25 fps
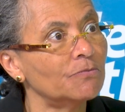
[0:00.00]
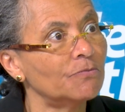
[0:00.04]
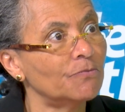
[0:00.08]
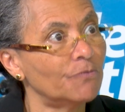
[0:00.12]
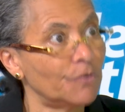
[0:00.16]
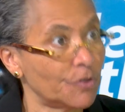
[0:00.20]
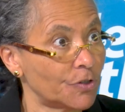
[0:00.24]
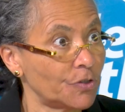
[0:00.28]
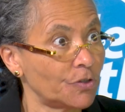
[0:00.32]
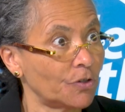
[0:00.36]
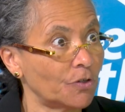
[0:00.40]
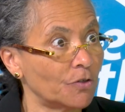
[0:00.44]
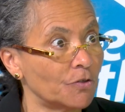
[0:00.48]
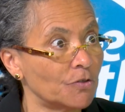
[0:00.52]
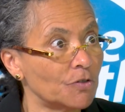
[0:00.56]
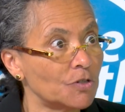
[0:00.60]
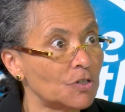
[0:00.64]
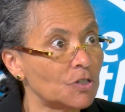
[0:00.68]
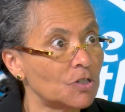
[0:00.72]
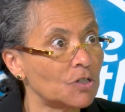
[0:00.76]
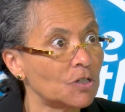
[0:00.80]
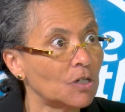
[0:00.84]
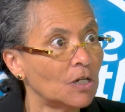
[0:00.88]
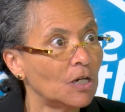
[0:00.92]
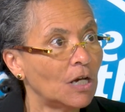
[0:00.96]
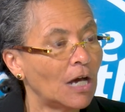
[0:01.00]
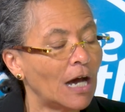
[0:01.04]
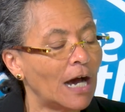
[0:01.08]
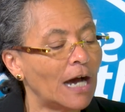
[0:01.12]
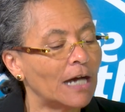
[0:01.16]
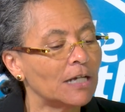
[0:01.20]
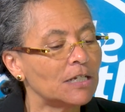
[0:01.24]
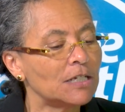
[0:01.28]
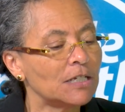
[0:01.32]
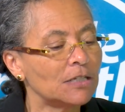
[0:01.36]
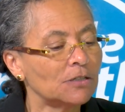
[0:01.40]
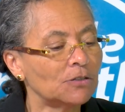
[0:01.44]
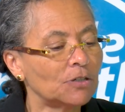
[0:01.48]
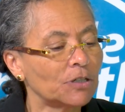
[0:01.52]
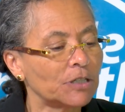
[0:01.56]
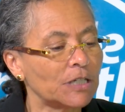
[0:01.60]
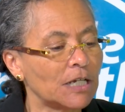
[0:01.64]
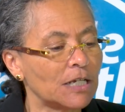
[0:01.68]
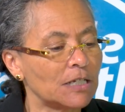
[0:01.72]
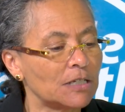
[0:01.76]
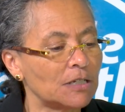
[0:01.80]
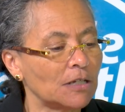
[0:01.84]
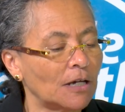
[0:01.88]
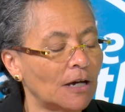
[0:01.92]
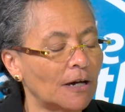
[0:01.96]
research. I looked
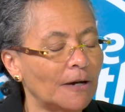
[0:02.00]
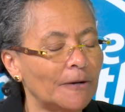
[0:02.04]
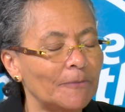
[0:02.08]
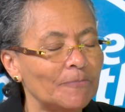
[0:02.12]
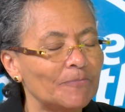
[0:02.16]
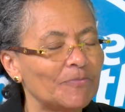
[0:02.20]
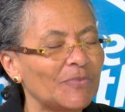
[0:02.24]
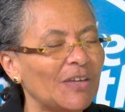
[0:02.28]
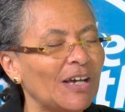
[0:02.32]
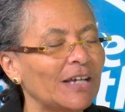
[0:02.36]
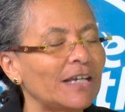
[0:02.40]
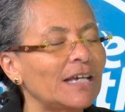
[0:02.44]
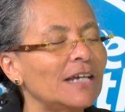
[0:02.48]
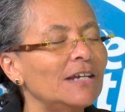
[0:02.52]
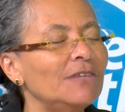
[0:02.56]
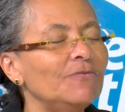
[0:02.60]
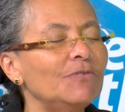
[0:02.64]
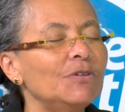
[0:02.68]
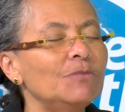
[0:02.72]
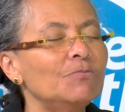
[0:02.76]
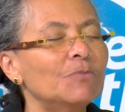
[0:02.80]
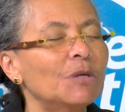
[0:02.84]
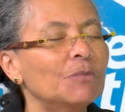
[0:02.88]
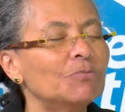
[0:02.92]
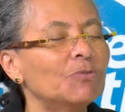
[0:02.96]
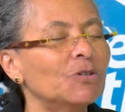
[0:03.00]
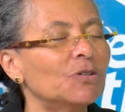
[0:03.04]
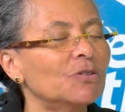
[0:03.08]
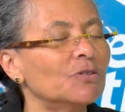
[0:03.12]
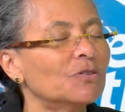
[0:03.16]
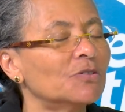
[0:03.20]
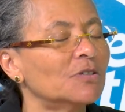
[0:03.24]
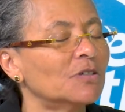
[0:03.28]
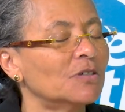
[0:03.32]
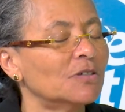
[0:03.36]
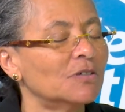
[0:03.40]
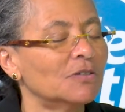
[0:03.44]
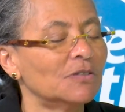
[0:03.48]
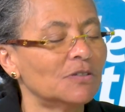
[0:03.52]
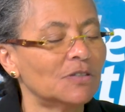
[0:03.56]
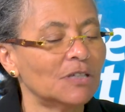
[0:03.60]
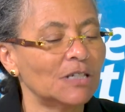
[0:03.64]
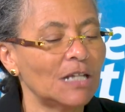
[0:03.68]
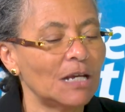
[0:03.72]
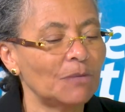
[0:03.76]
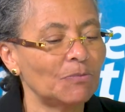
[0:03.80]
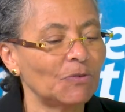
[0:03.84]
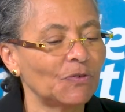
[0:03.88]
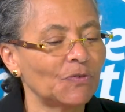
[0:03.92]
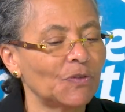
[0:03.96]
at, I can't even remember the
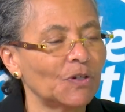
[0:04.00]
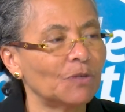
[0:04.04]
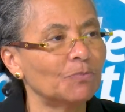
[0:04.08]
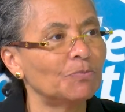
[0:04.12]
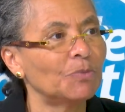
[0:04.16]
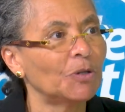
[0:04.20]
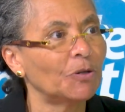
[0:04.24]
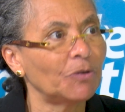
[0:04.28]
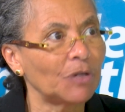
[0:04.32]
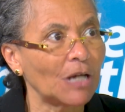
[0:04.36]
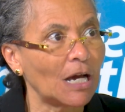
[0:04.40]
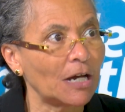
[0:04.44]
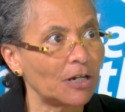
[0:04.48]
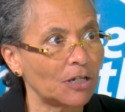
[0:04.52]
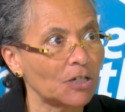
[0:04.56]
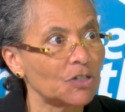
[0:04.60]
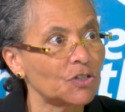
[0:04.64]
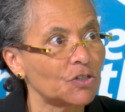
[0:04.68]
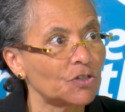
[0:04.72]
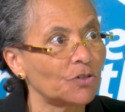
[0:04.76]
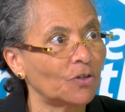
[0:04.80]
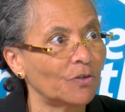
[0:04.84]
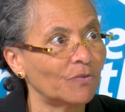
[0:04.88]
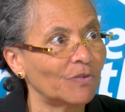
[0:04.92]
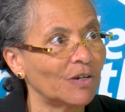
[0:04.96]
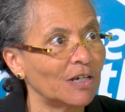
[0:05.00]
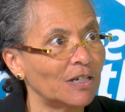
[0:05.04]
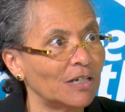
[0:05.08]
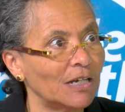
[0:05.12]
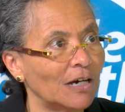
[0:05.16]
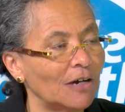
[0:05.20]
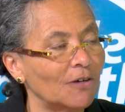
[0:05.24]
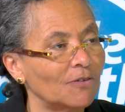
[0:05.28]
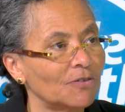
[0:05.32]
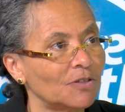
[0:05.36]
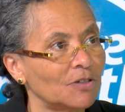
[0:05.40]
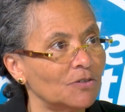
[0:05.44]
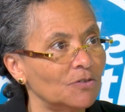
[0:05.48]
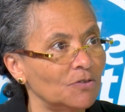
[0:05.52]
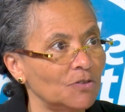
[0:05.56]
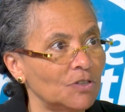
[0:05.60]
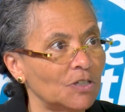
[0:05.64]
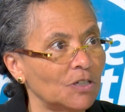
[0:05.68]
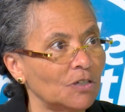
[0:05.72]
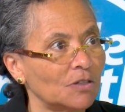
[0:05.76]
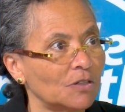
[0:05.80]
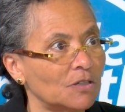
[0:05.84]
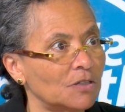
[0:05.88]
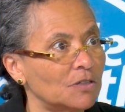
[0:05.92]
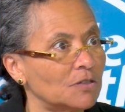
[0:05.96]
name of the periodic survey now, the New
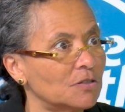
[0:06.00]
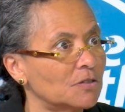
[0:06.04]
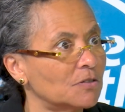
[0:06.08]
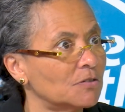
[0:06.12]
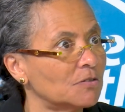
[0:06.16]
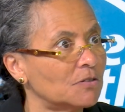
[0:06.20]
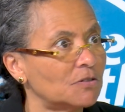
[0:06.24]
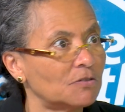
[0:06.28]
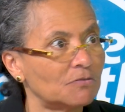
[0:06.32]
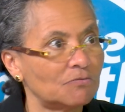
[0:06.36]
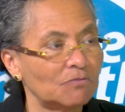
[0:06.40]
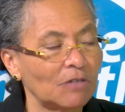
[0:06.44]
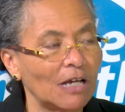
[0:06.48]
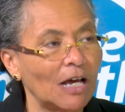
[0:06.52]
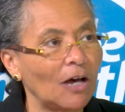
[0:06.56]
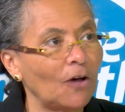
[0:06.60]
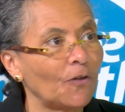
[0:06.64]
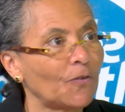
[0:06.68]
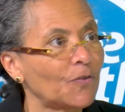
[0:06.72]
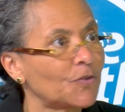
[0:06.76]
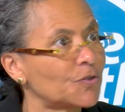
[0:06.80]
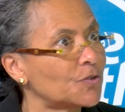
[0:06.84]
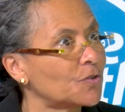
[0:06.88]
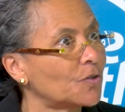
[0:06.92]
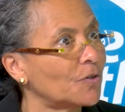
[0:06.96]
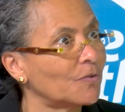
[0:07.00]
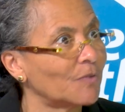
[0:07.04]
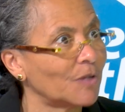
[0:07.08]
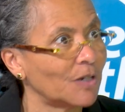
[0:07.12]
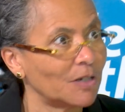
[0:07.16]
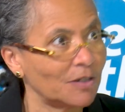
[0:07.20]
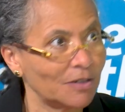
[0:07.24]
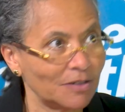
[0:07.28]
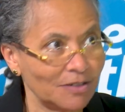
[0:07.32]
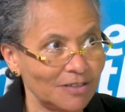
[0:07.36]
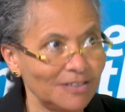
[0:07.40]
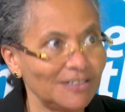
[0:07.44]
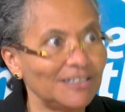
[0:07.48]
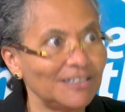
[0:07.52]
Zealand Health survey.